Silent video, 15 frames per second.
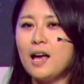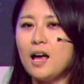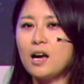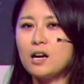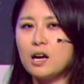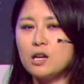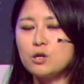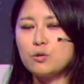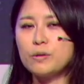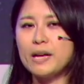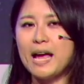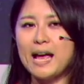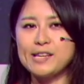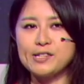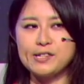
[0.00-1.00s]
a country
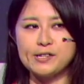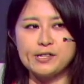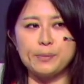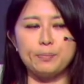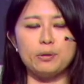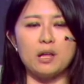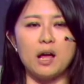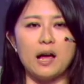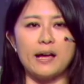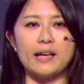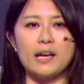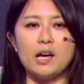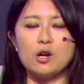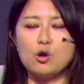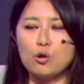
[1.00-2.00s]
has to supply
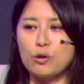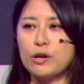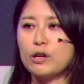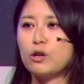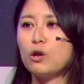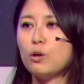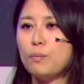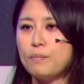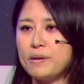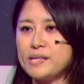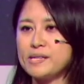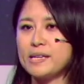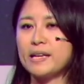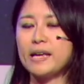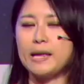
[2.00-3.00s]
a critical
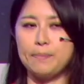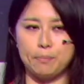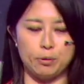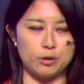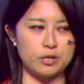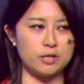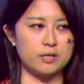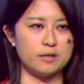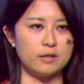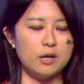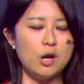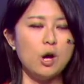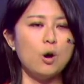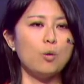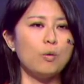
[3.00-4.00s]
missing input.
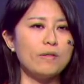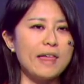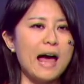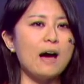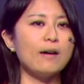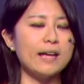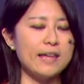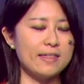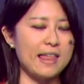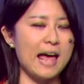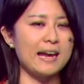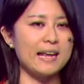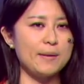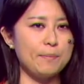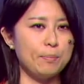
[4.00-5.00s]
Without
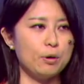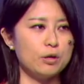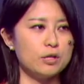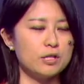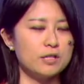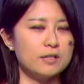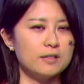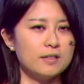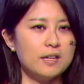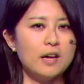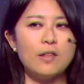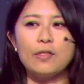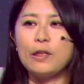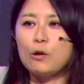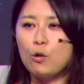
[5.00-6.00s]
that input,
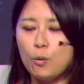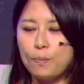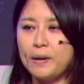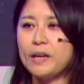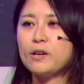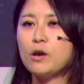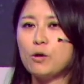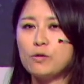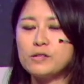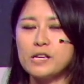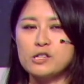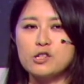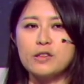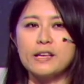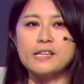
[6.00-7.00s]
there will be no
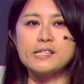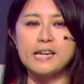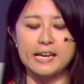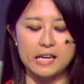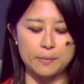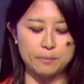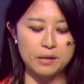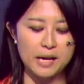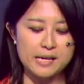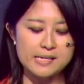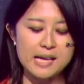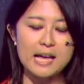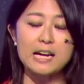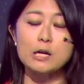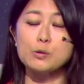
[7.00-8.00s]
such things taking
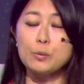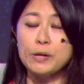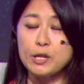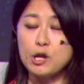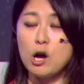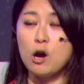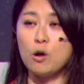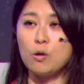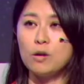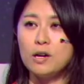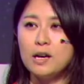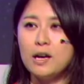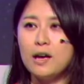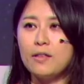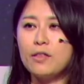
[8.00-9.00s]
place. And as we know,
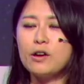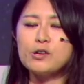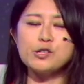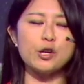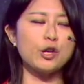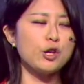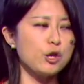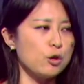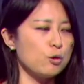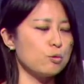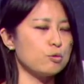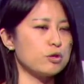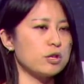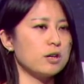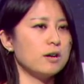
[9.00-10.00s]
there's a
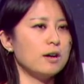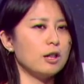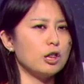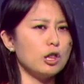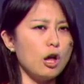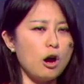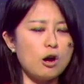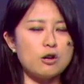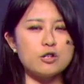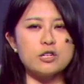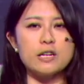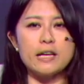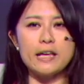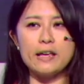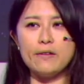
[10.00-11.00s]
huge,
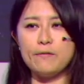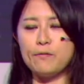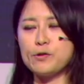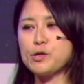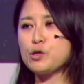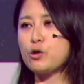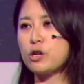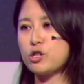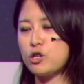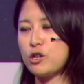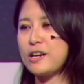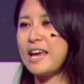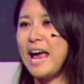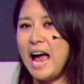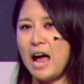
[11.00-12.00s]
large infrastructure
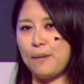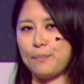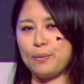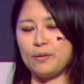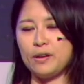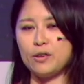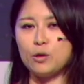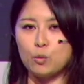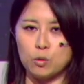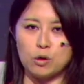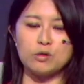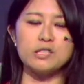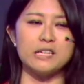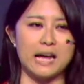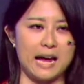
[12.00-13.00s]
gap in the
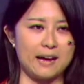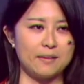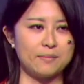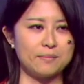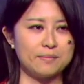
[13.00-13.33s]
world today.